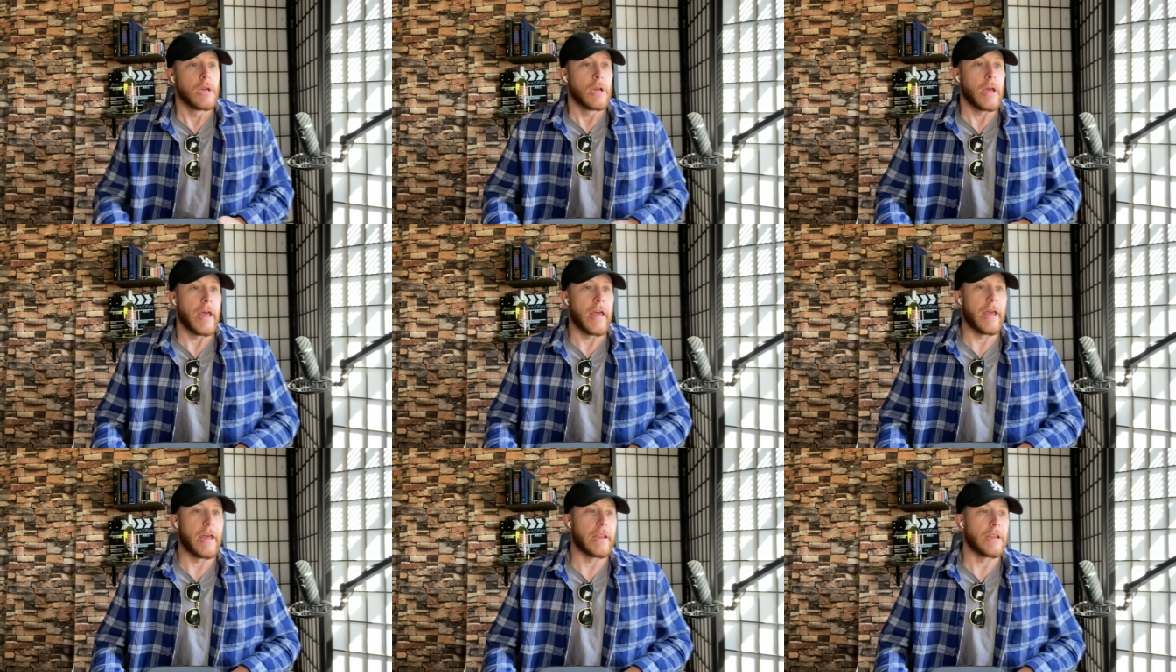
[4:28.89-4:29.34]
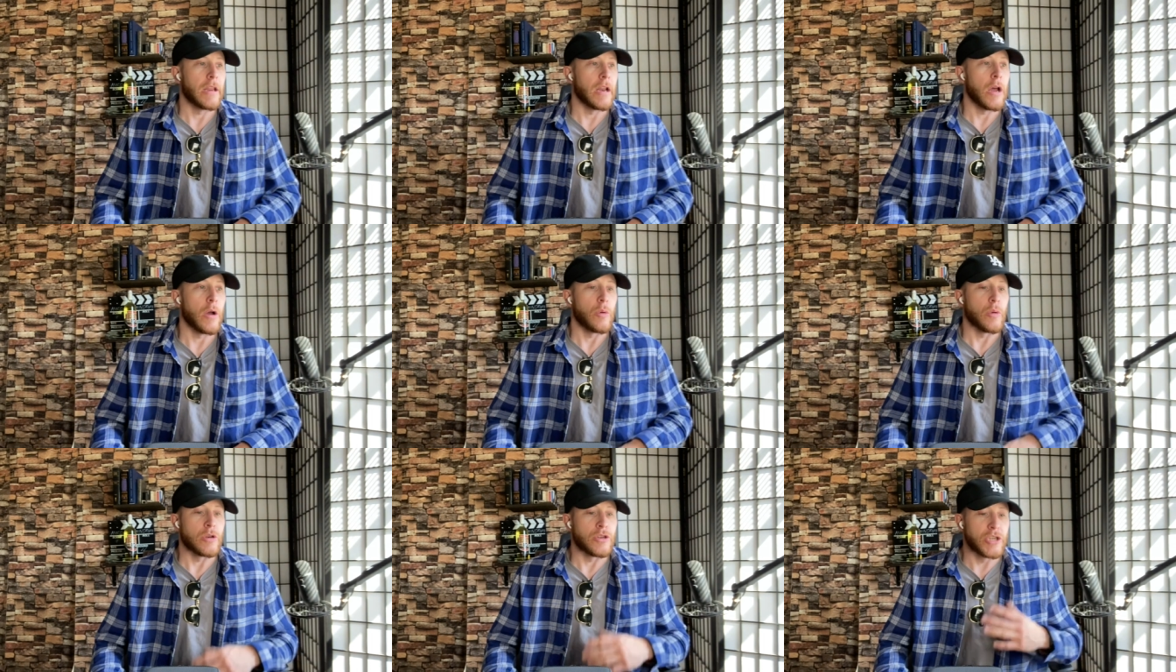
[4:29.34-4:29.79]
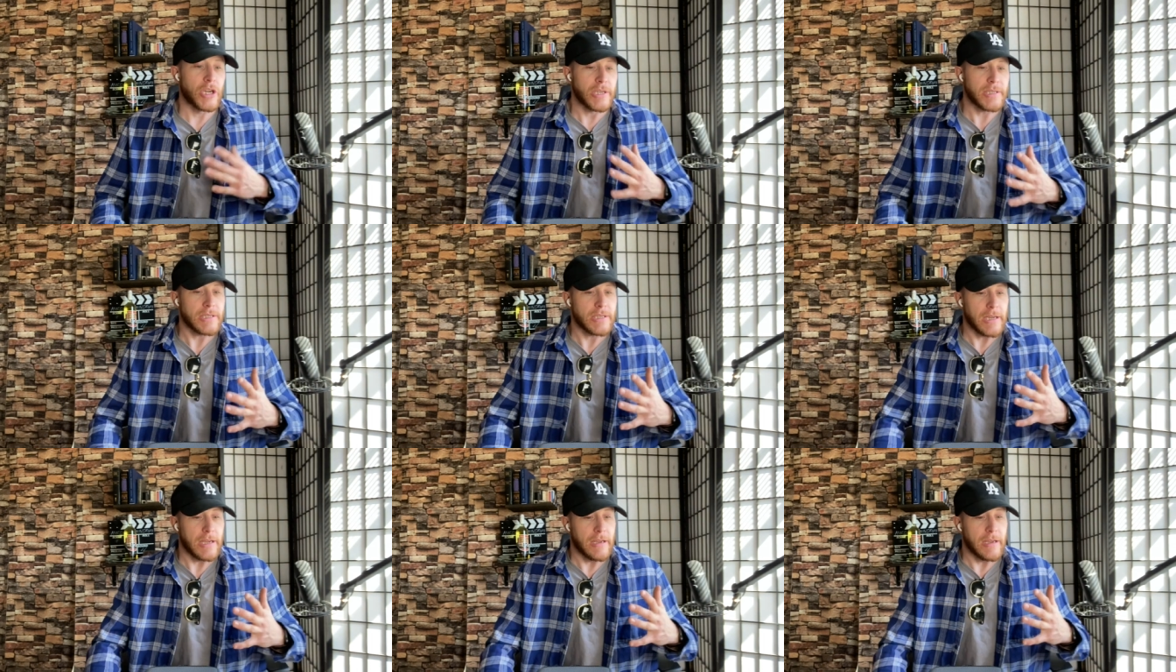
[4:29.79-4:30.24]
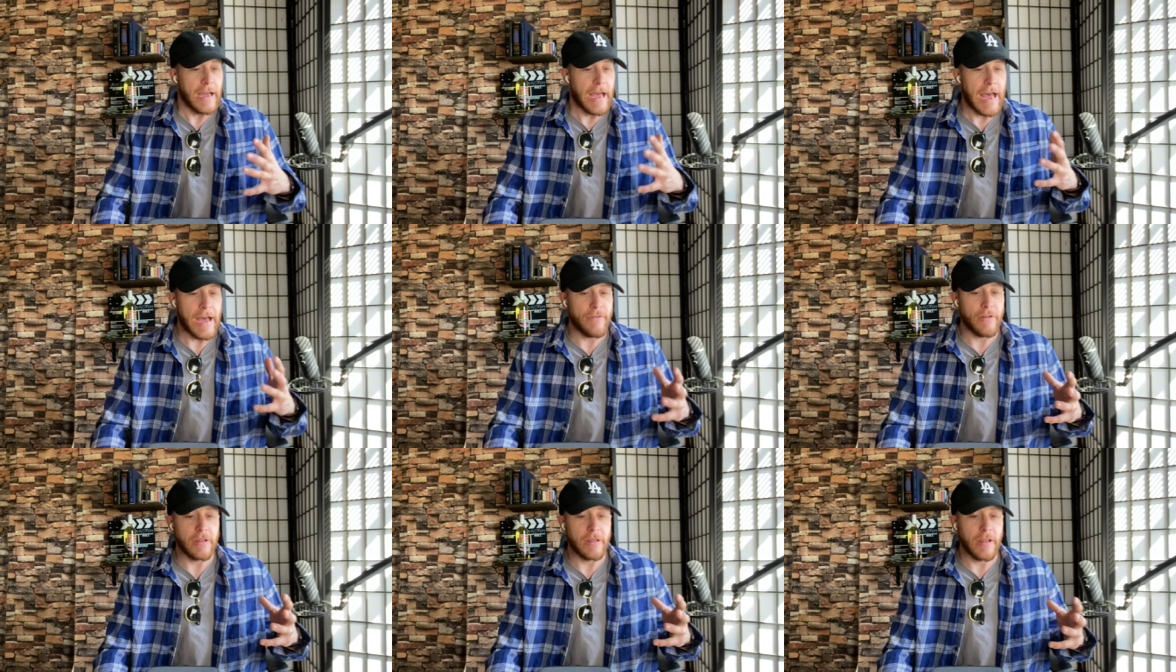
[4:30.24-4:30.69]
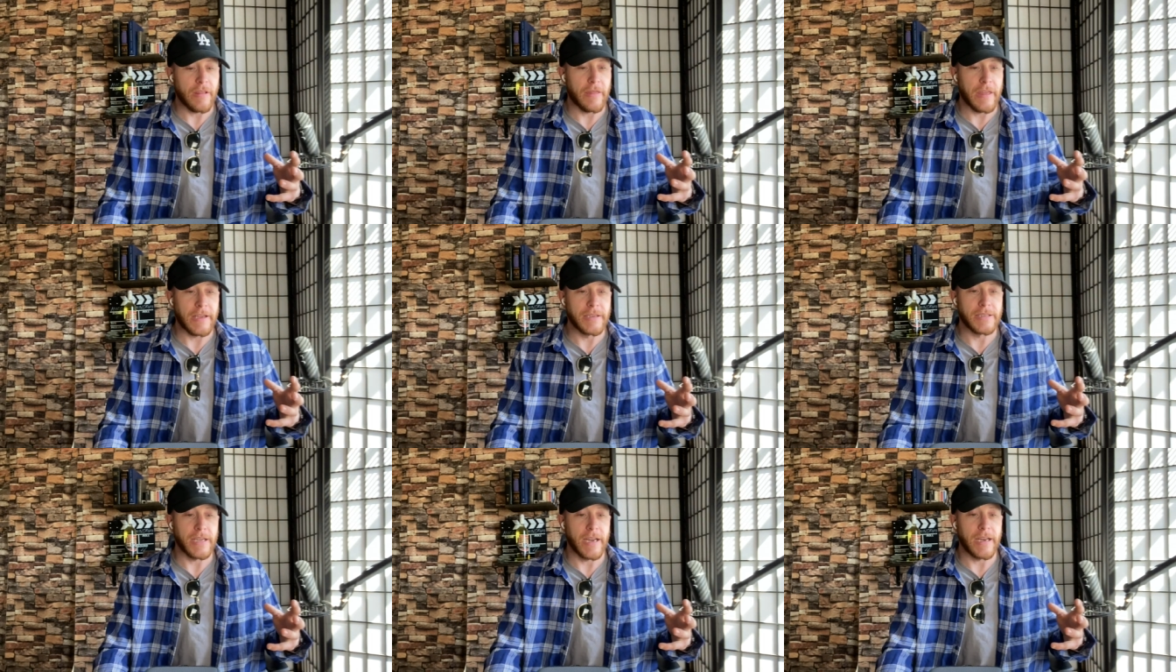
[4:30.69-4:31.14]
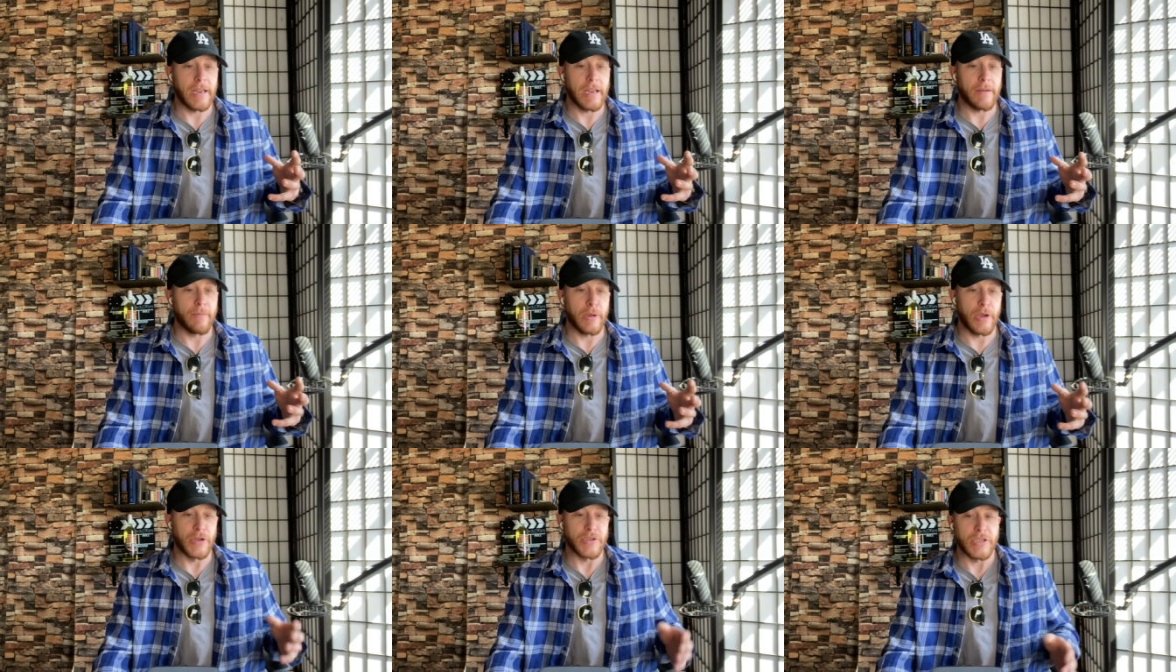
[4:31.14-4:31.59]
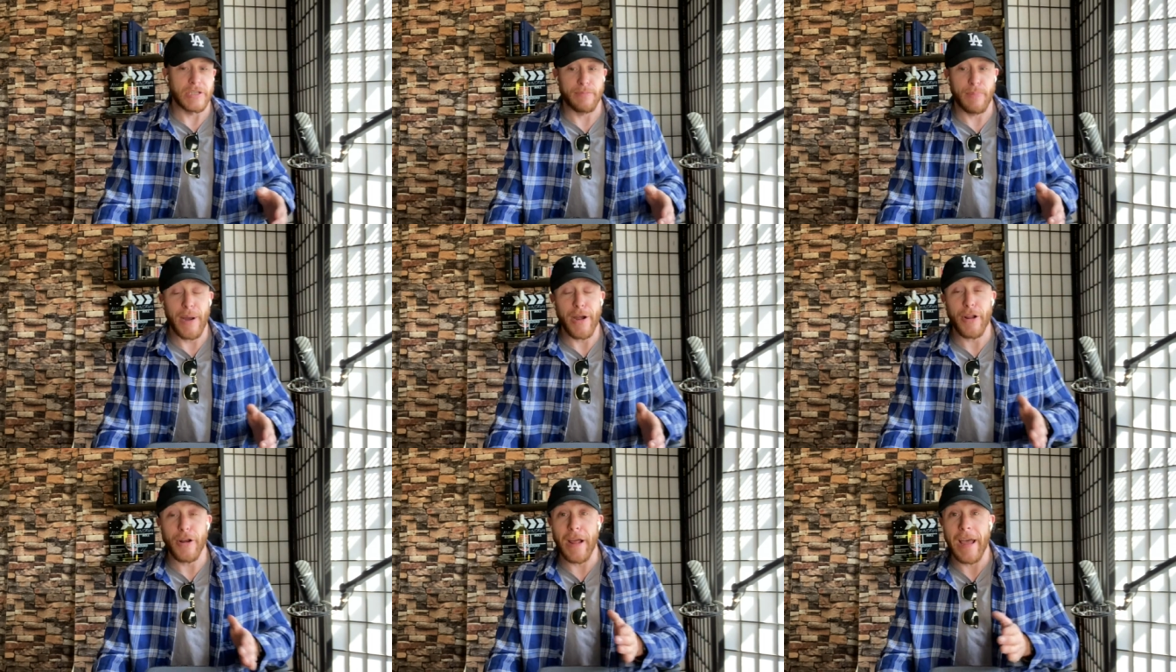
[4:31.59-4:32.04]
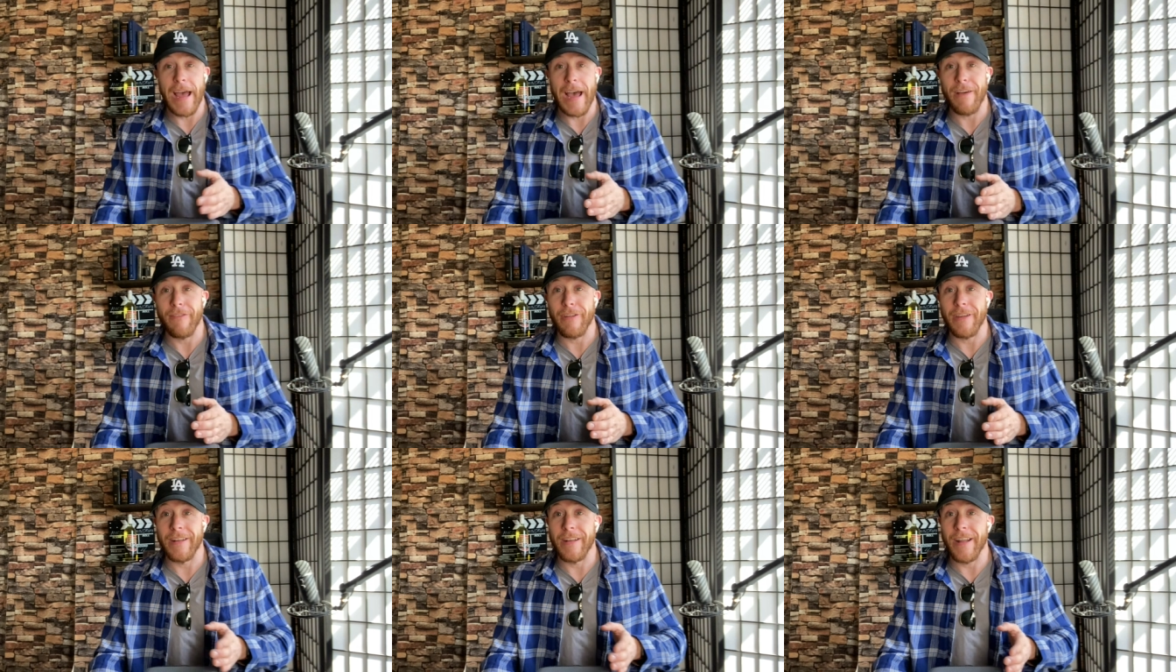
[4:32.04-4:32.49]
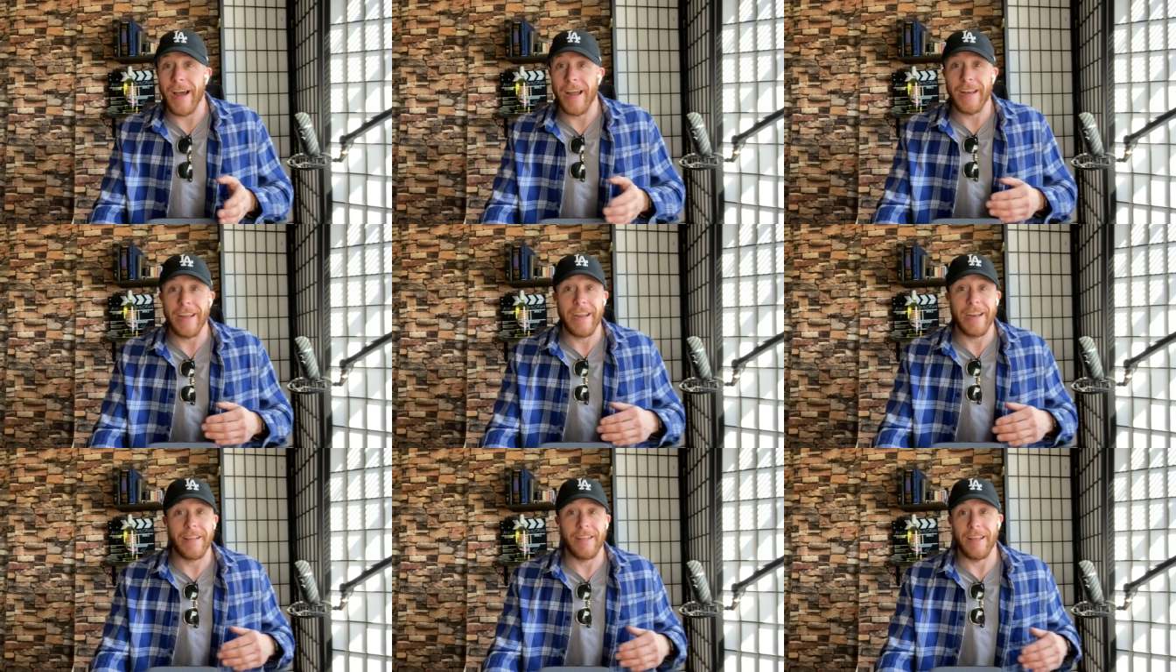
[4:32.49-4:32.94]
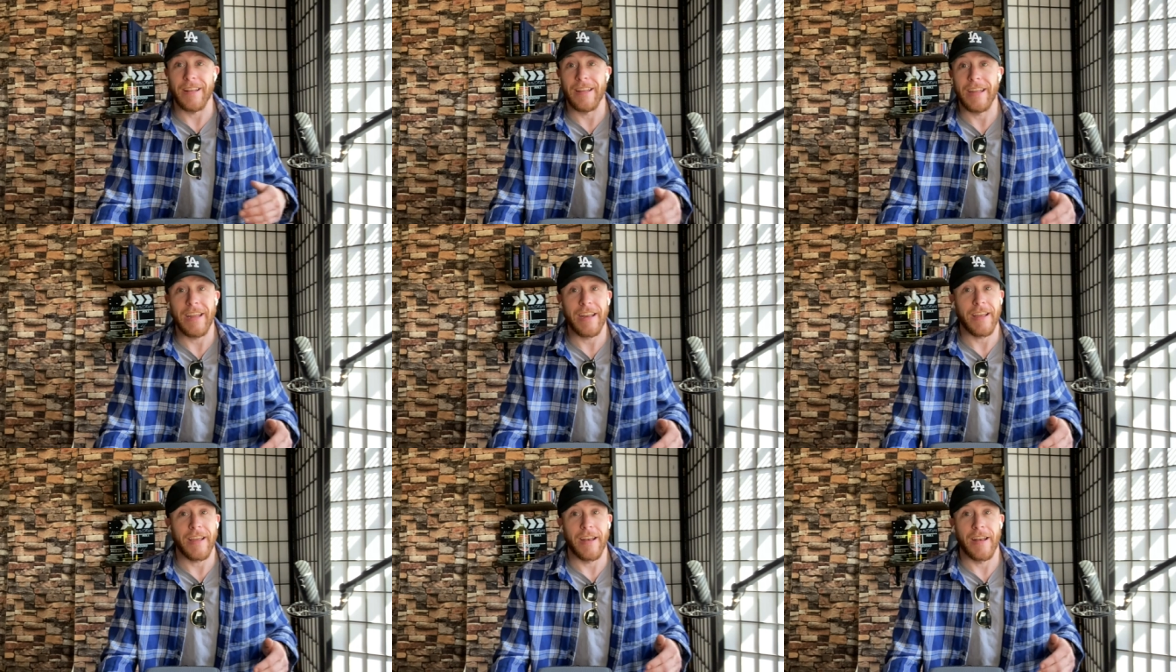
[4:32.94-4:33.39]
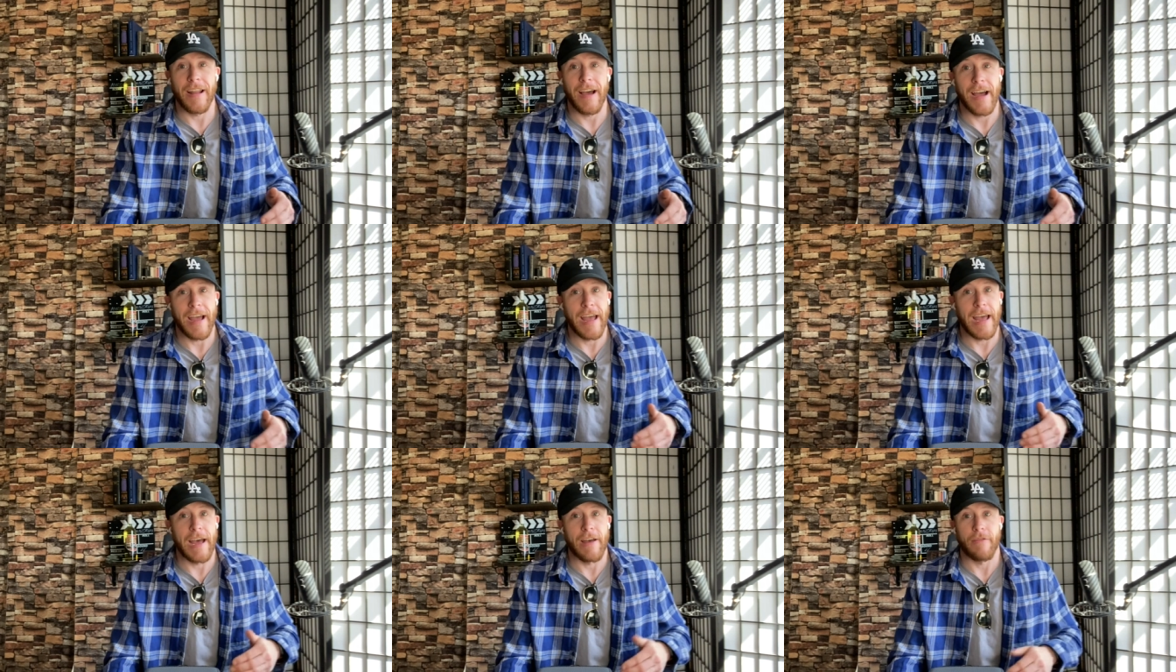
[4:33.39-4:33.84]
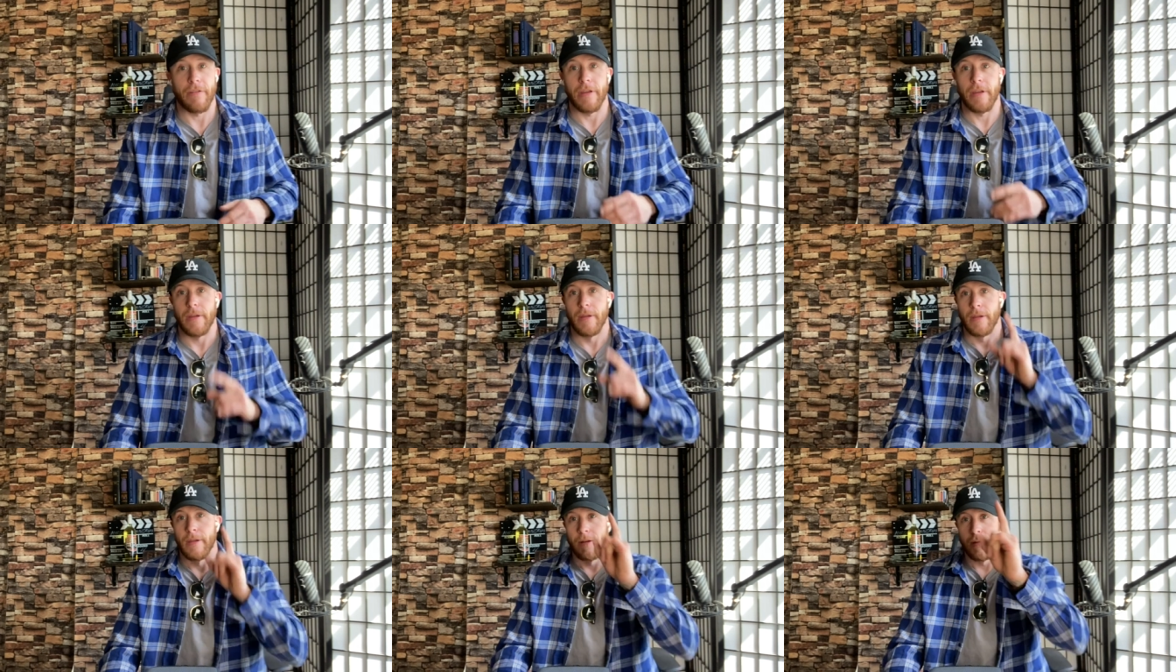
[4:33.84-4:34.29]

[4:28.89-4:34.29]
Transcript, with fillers: and you know, just having the things I need because it's better to have it and not need it than need it and not have it.